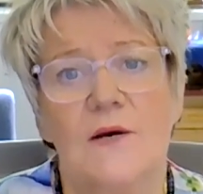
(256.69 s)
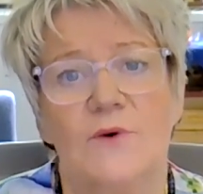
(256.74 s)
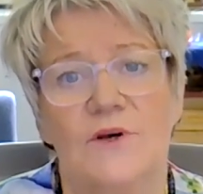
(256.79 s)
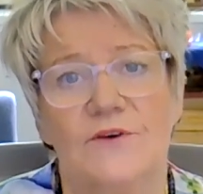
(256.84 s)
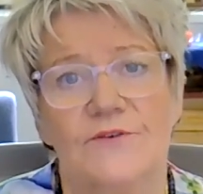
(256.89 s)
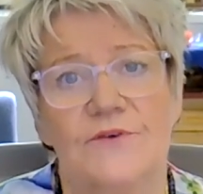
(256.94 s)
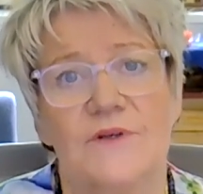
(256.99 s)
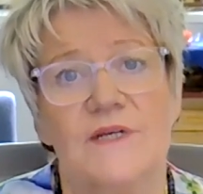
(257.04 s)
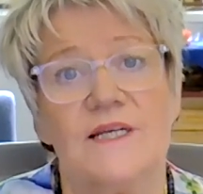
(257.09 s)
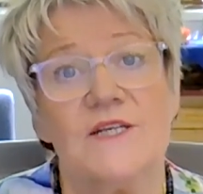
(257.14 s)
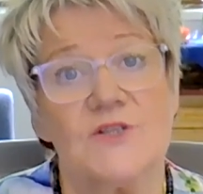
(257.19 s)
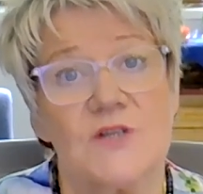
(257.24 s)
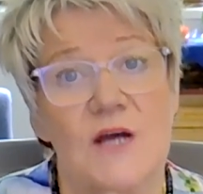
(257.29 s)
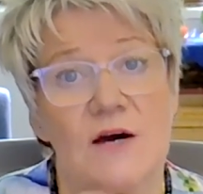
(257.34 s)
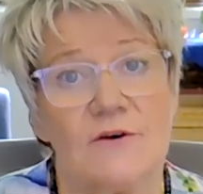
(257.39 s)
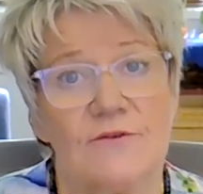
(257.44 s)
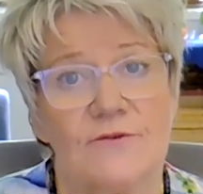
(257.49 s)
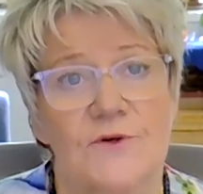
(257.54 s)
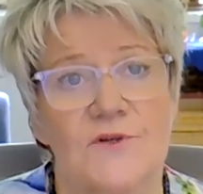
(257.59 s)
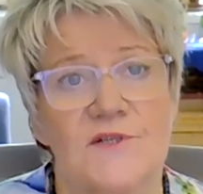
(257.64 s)
We've finished
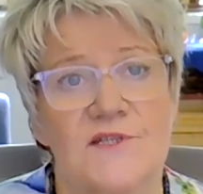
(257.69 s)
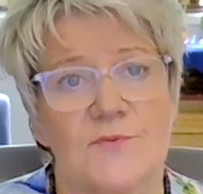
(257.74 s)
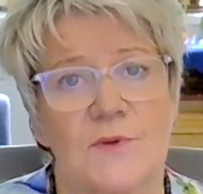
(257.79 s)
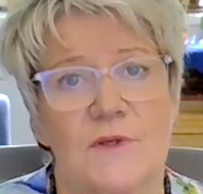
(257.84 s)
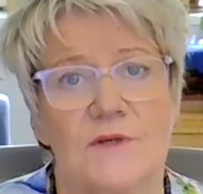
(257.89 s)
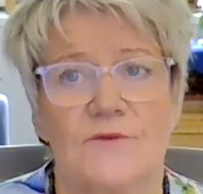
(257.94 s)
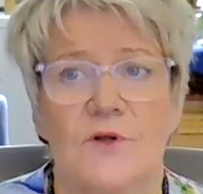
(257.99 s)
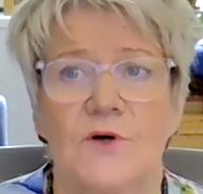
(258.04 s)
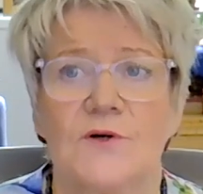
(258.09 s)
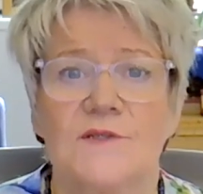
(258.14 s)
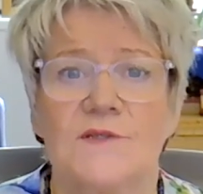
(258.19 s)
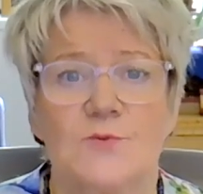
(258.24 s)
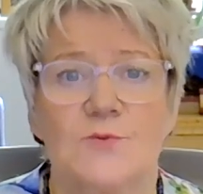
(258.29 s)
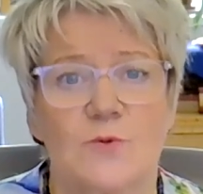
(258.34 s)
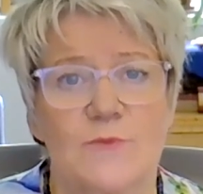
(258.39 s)
our first one of those.